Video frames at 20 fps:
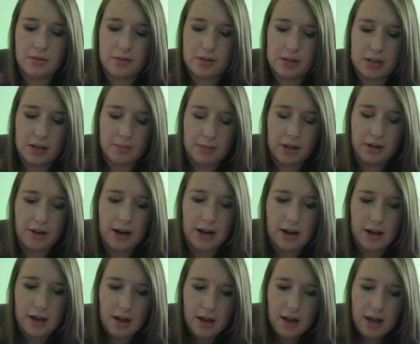It's going to be great.
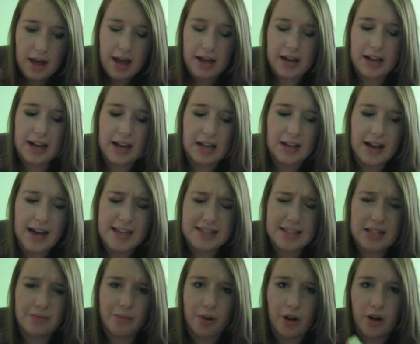And it kind of has
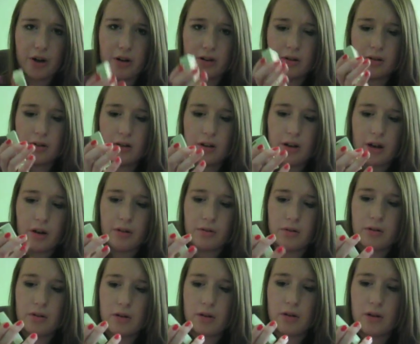this more, you know,
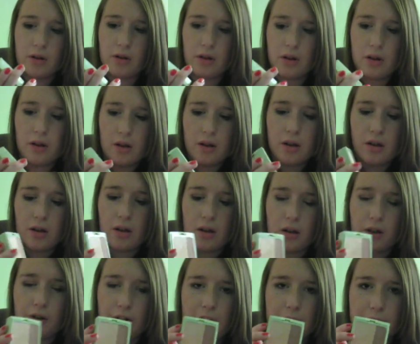
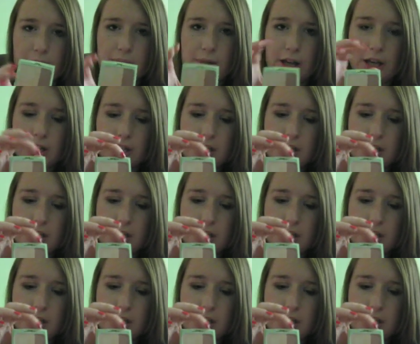great blush.